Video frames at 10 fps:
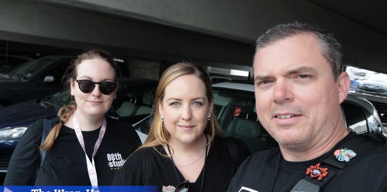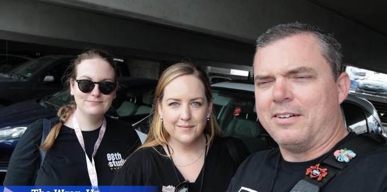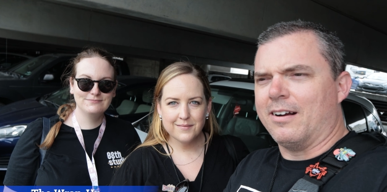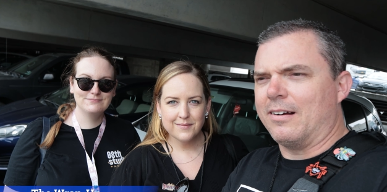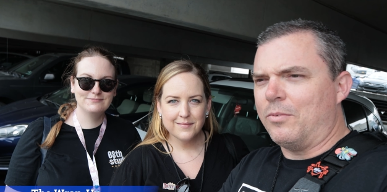Speaker 1: in the
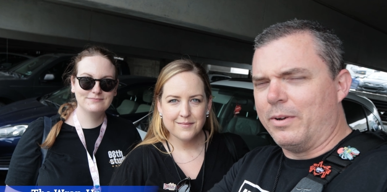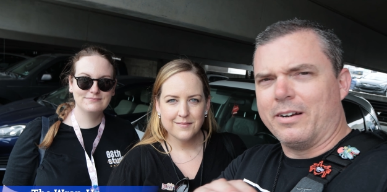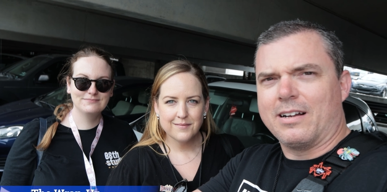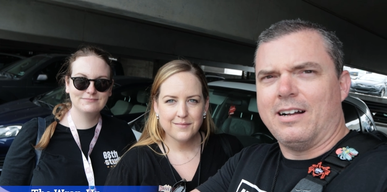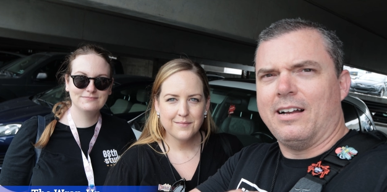car.
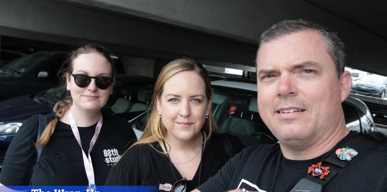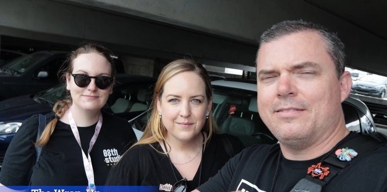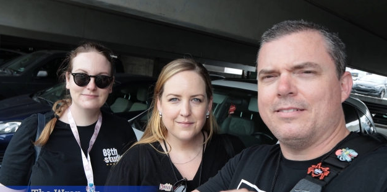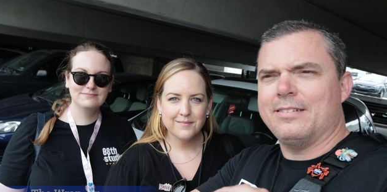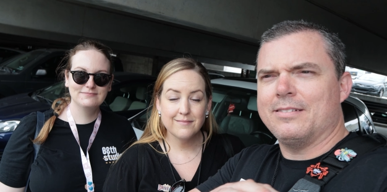
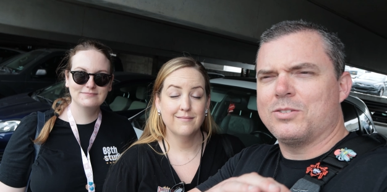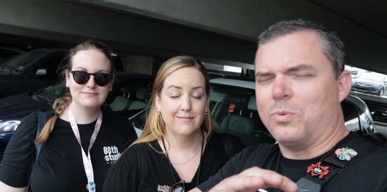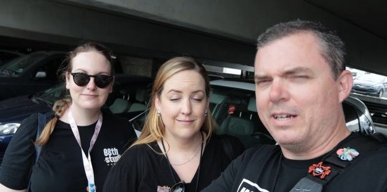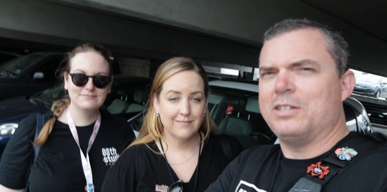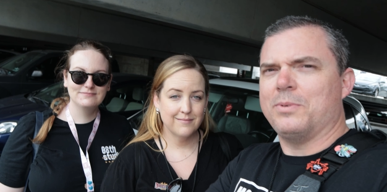WonderCon
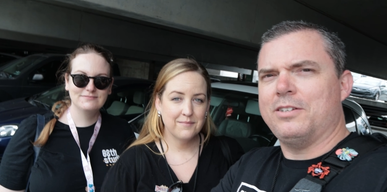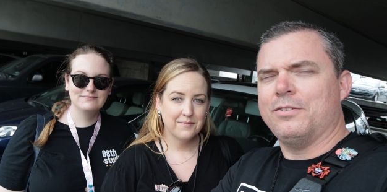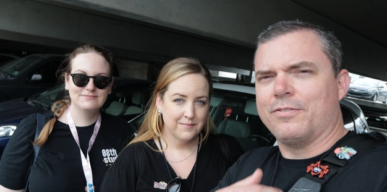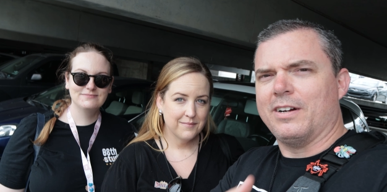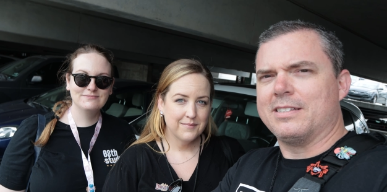
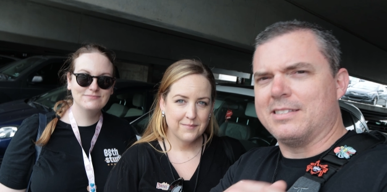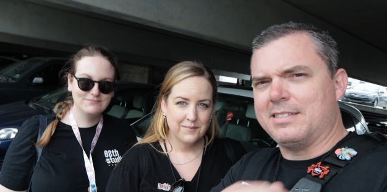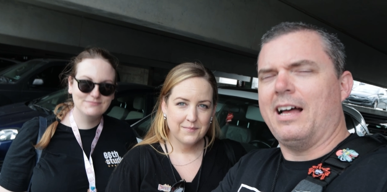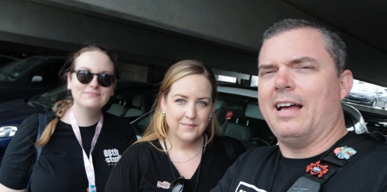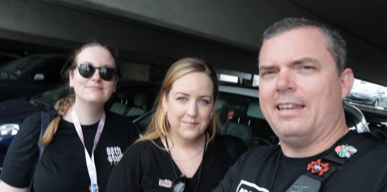2022 for us is
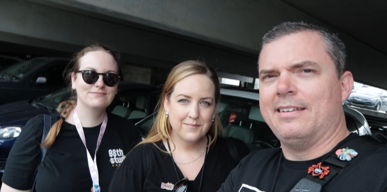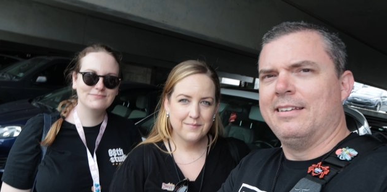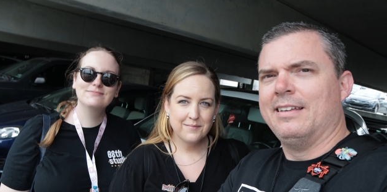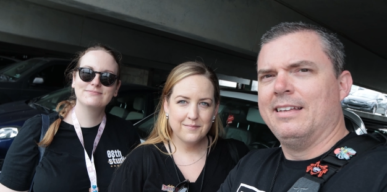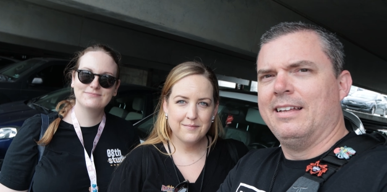done.
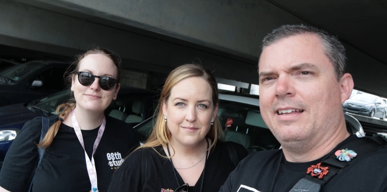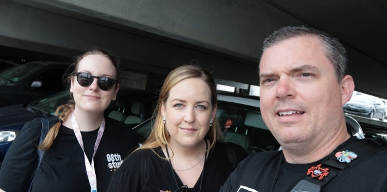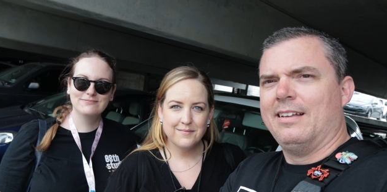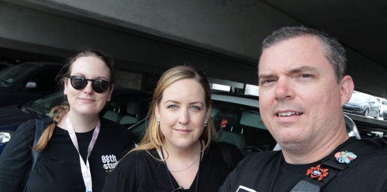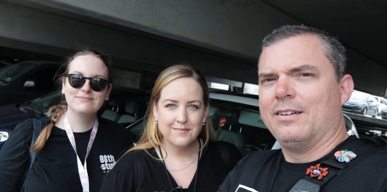
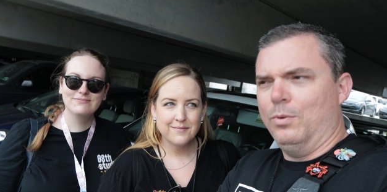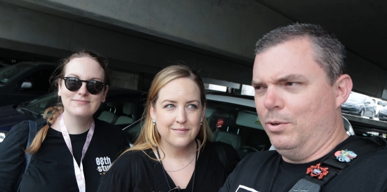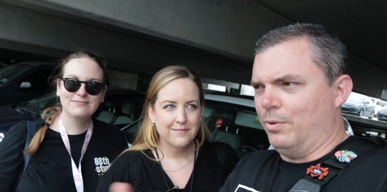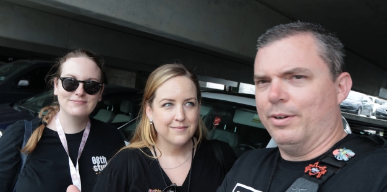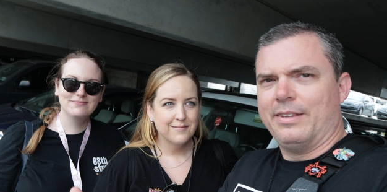
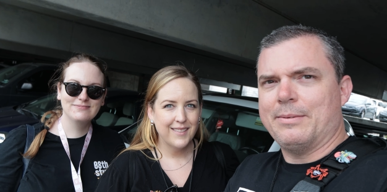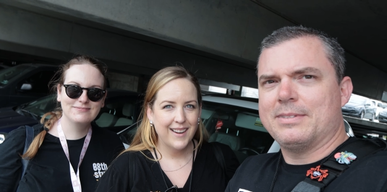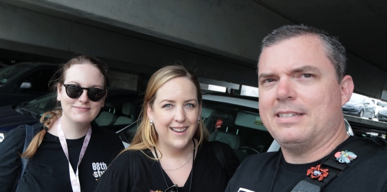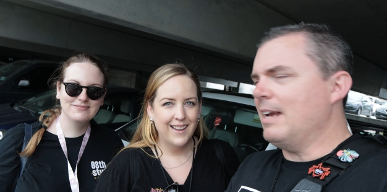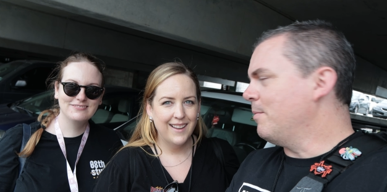Whew, that
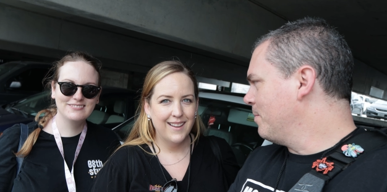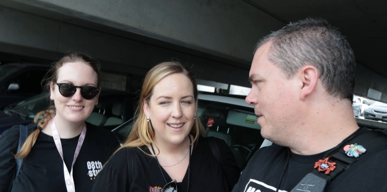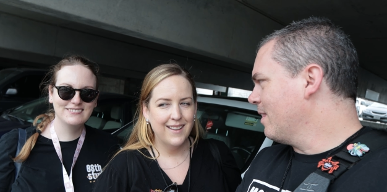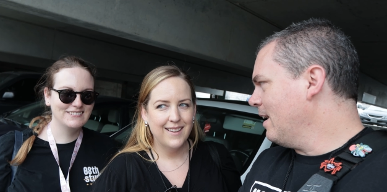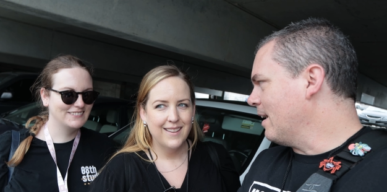was a day. What do we
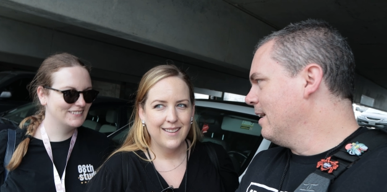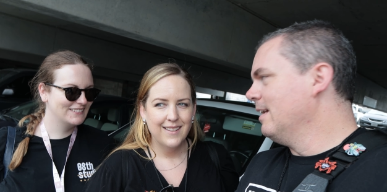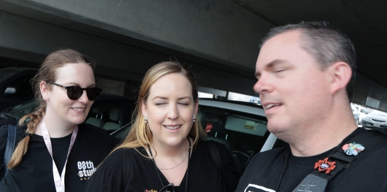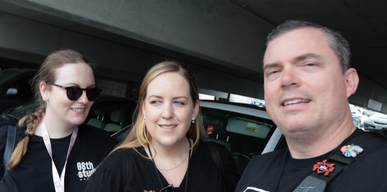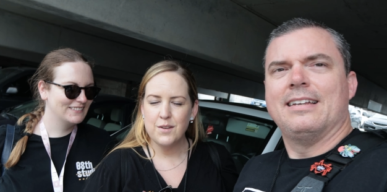all think?
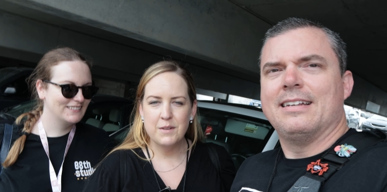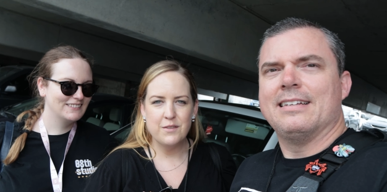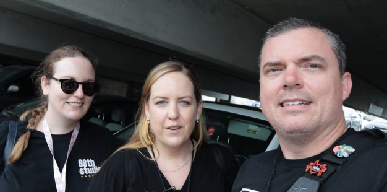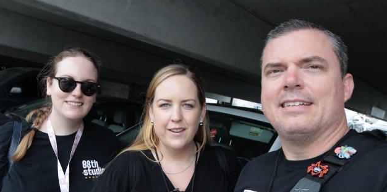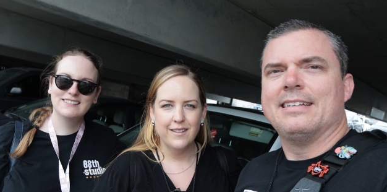
Speaker 2: So much
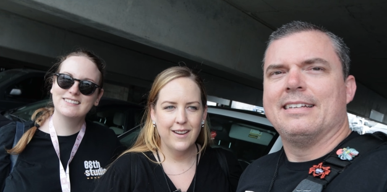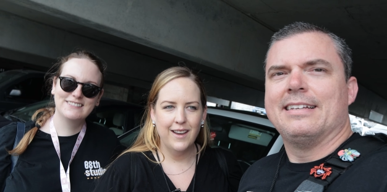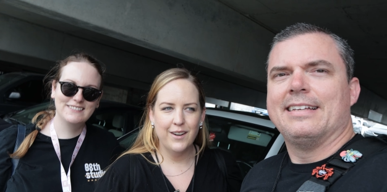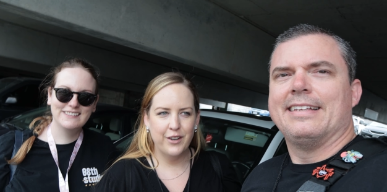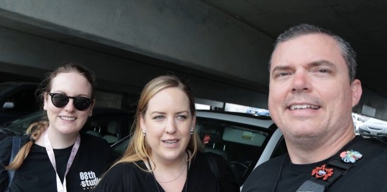fun. I
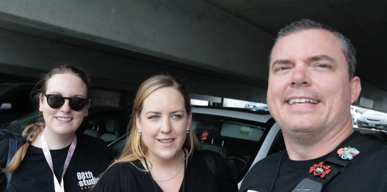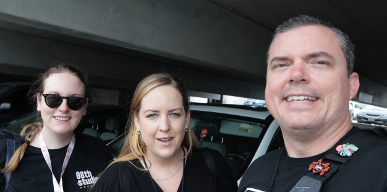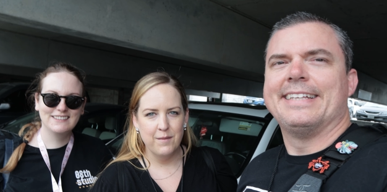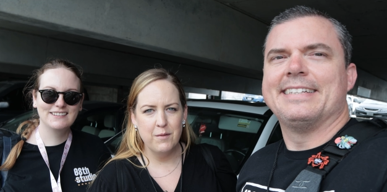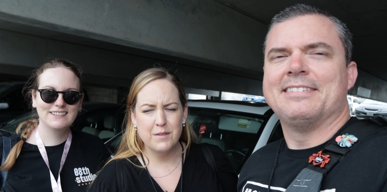had a great
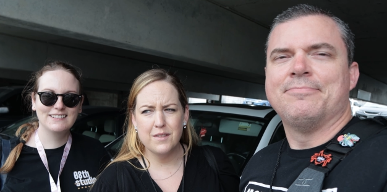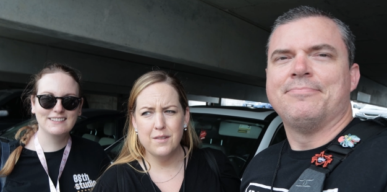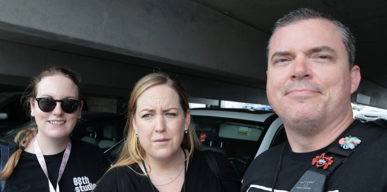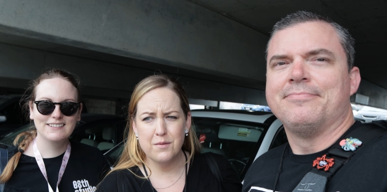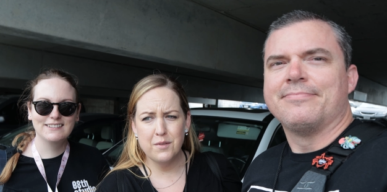time. It was
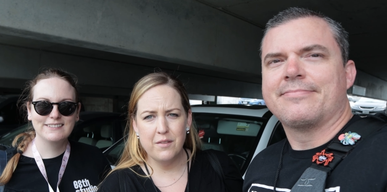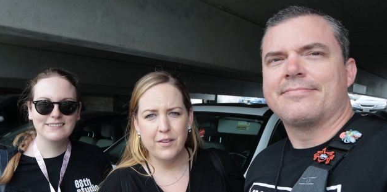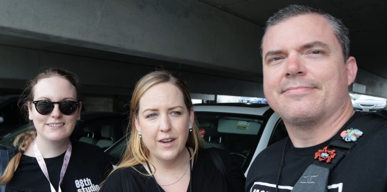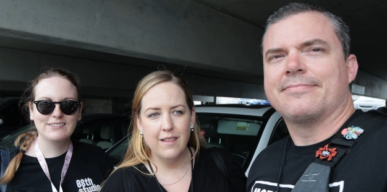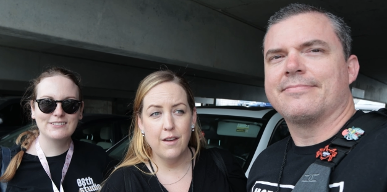really
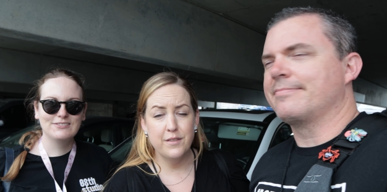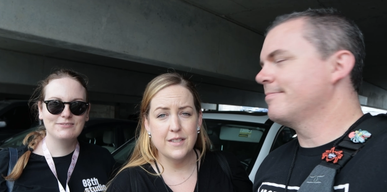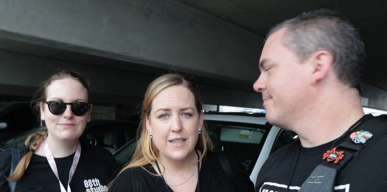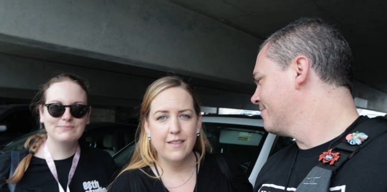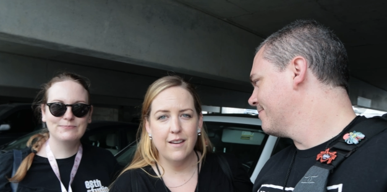fun. I loved
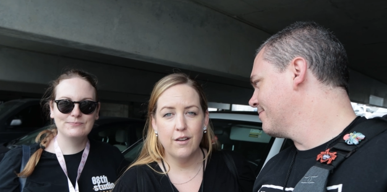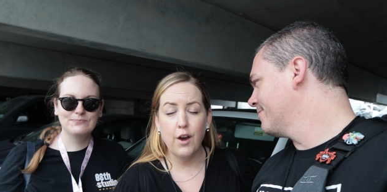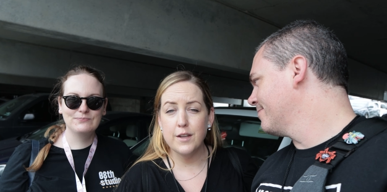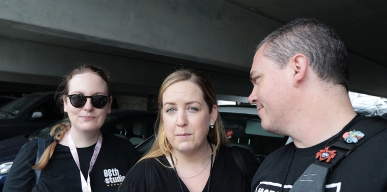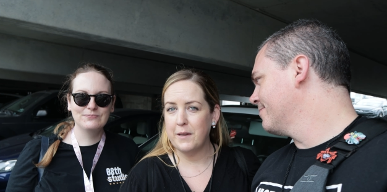seeing the
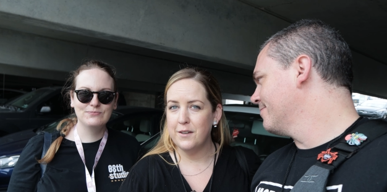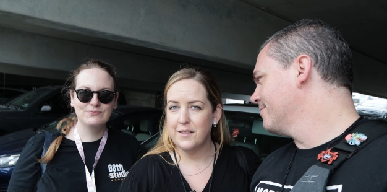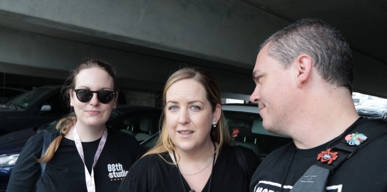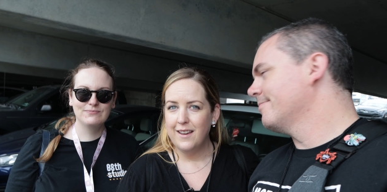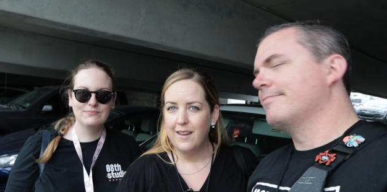
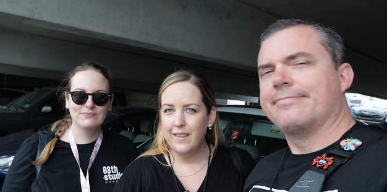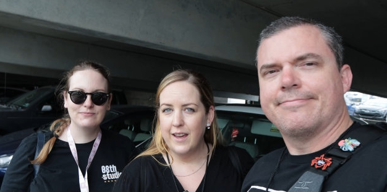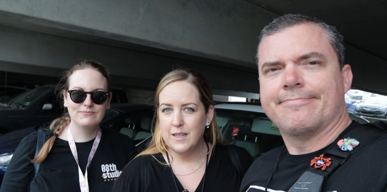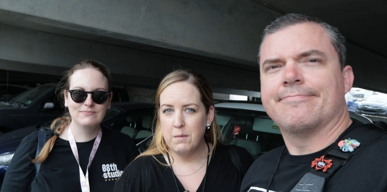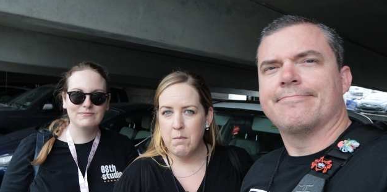cosplayers. They
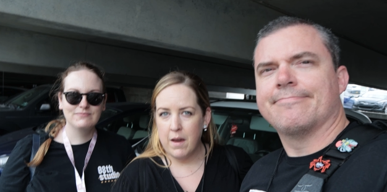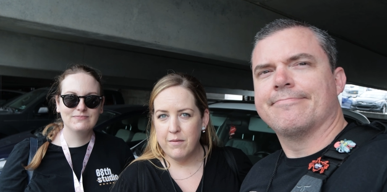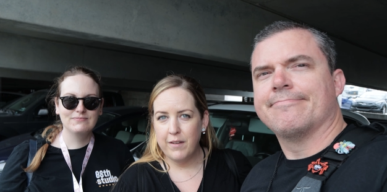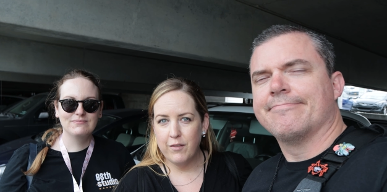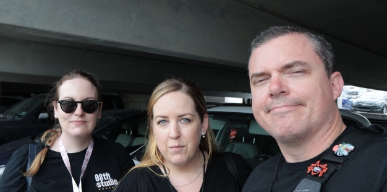had to be my
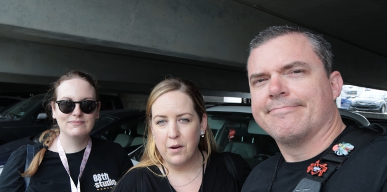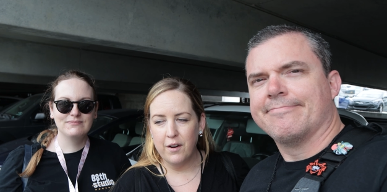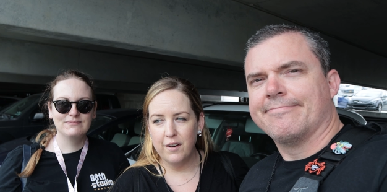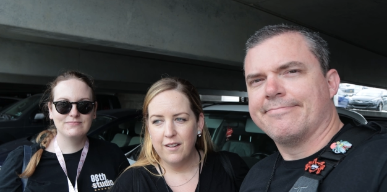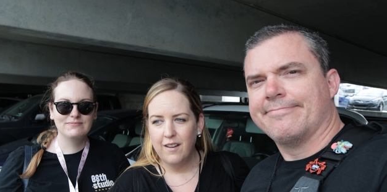favorite
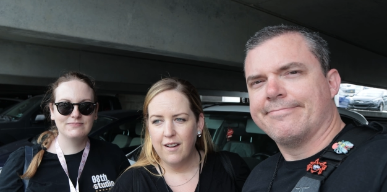part.